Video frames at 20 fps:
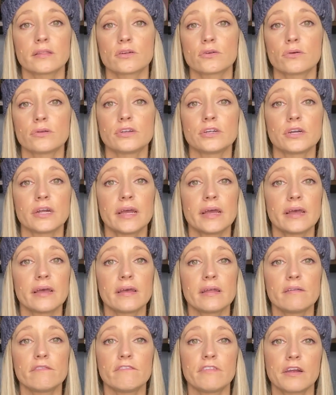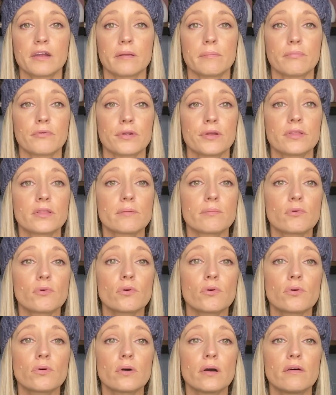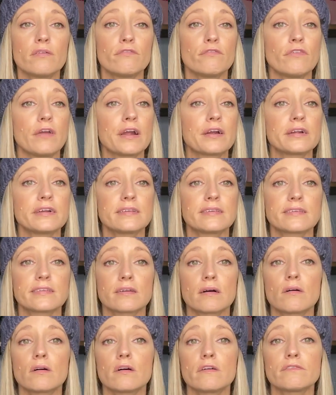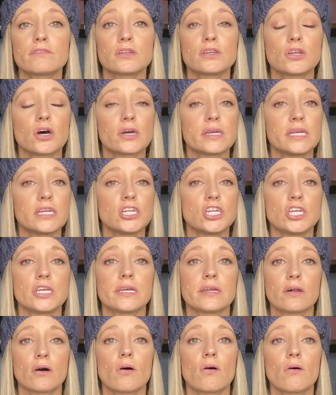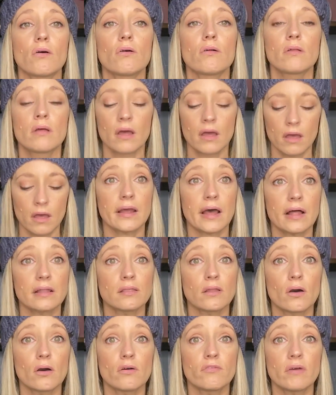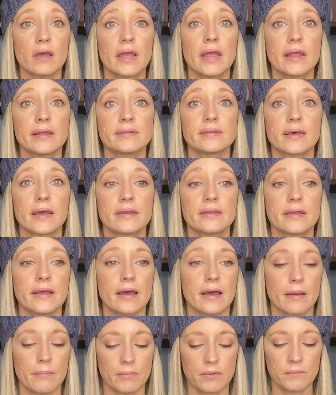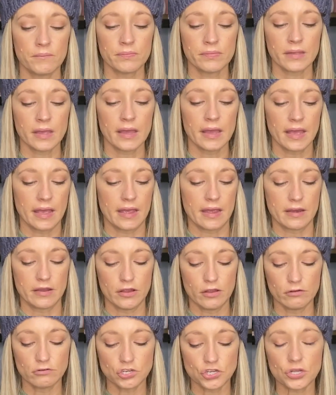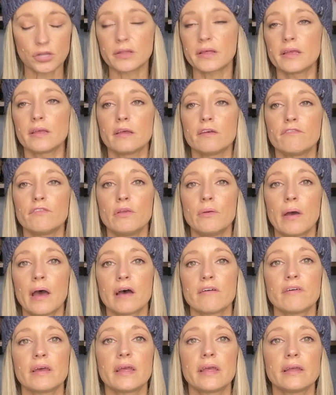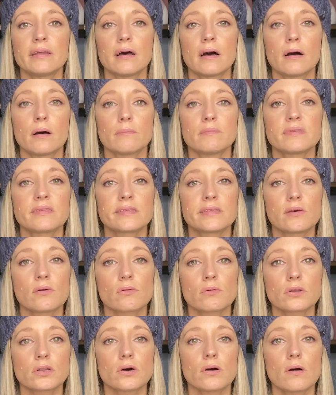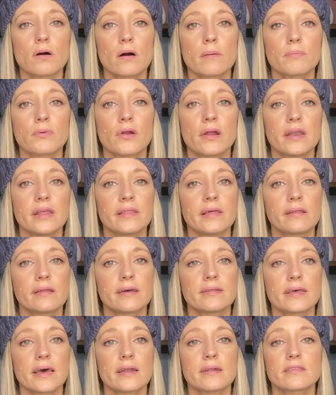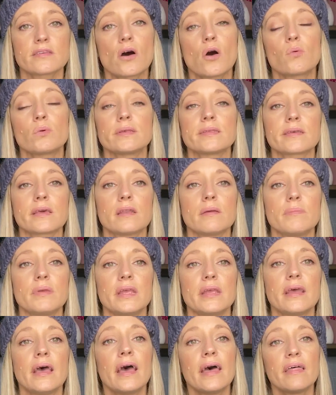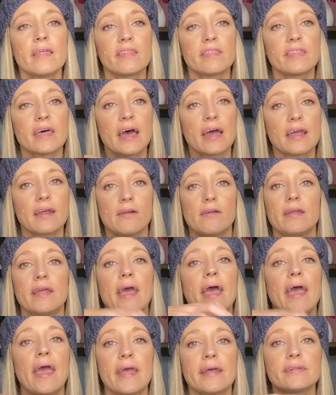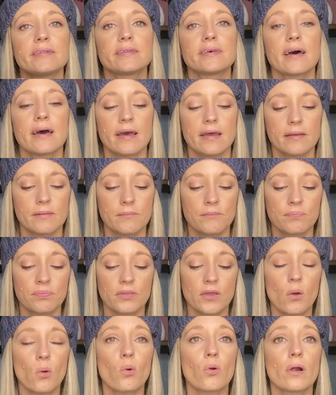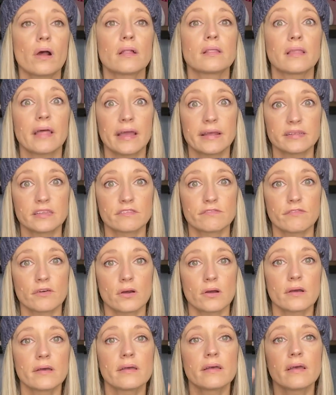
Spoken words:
on your head. Very breathable, very soft, not itchy at all. I love a hand-tied cap. And usually if you have a silk top or anything like that, it's always going to be that area hand-tied. Or a lace front,